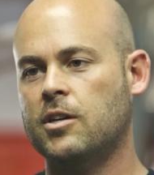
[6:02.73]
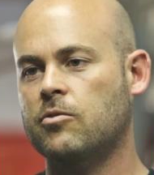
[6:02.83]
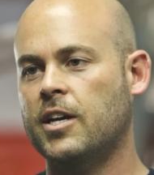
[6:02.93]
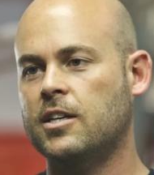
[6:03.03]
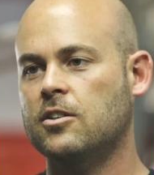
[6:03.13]

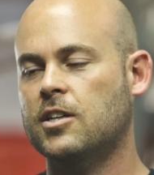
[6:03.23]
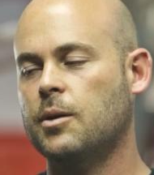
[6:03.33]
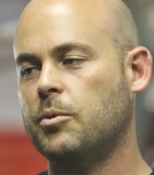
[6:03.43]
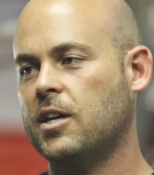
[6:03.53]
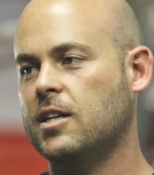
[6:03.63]
regular
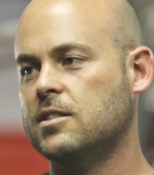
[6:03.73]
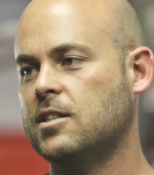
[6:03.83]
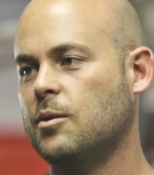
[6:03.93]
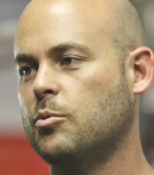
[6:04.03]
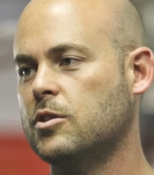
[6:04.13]
kipping
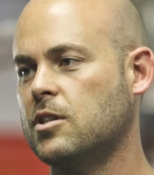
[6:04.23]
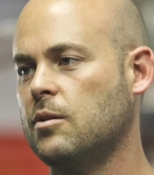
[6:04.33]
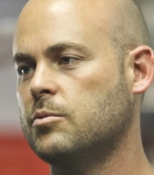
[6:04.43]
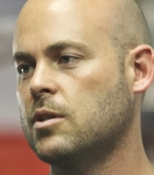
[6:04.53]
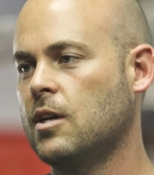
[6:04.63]
handstand push-ups.